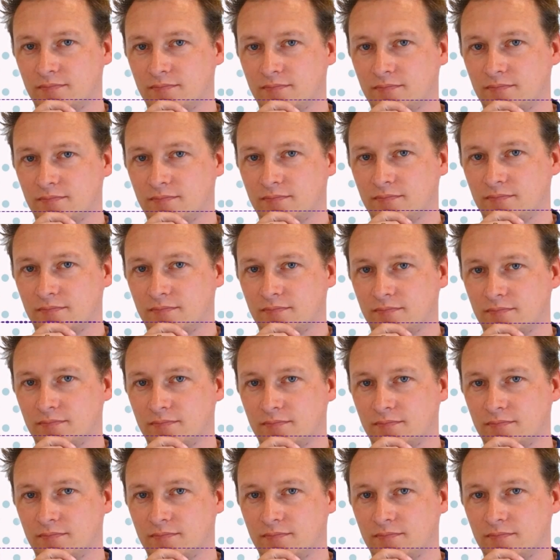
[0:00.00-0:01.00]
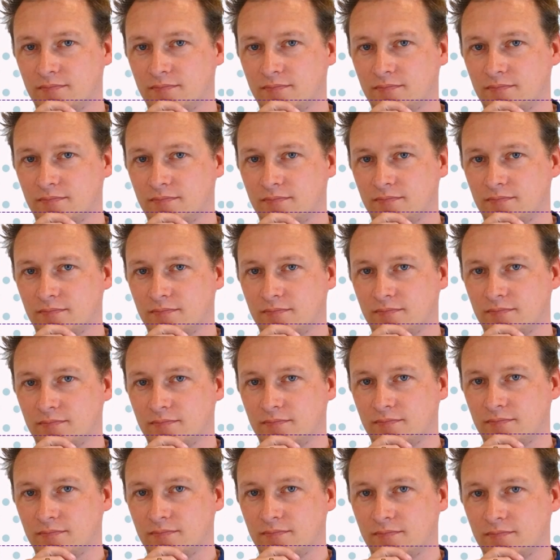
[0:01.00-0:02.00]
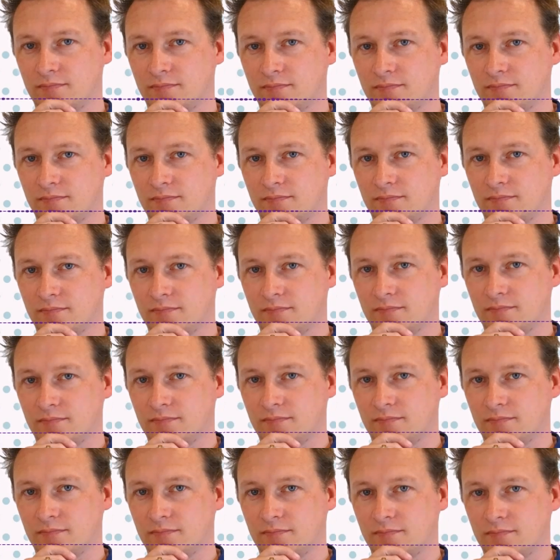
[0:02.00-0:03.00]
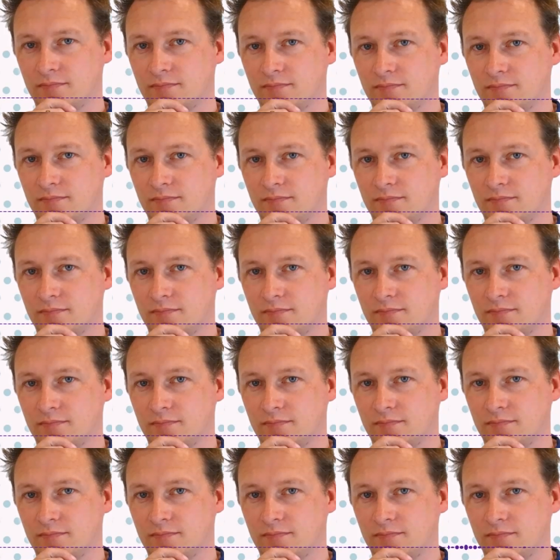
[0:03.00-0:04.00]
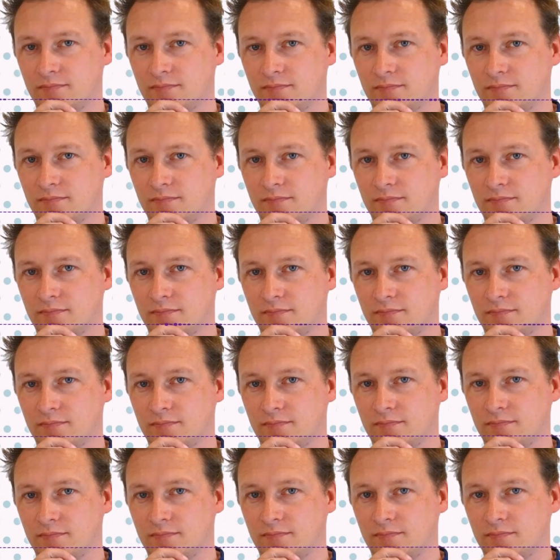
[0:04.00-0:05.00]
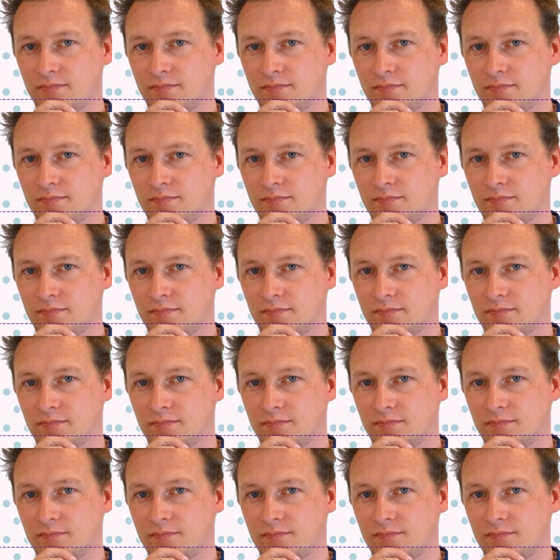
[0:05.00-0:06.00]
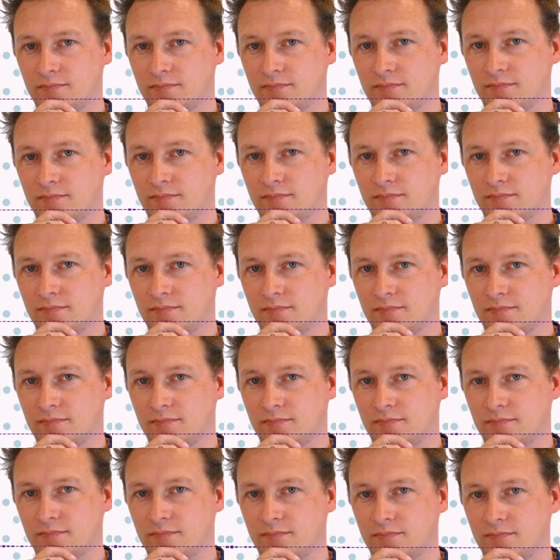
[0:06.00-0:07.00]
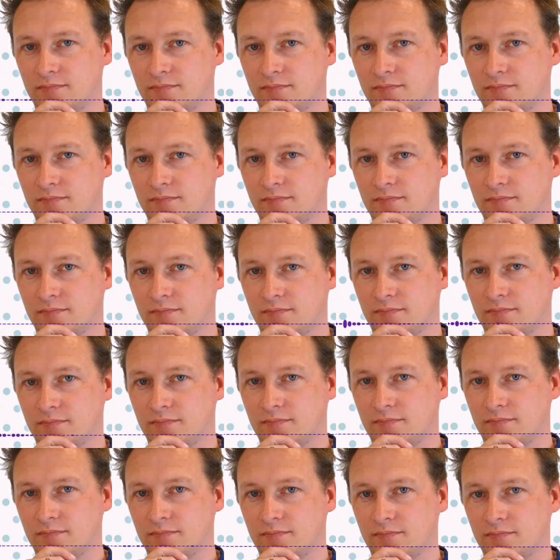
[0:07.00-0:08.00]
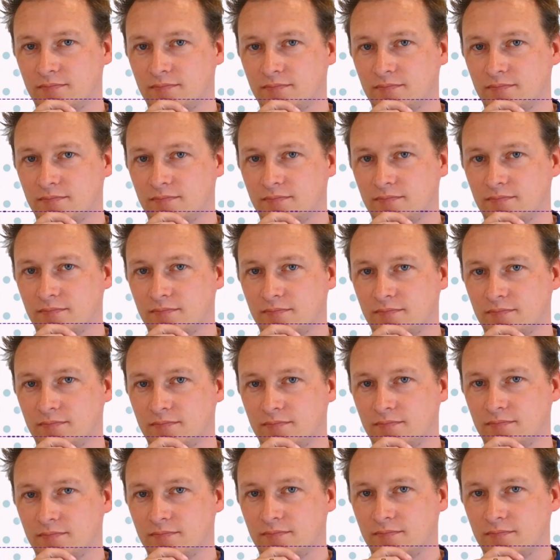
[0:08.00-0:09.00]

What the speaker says: or rather, where. And they continued to follow that babbling brook.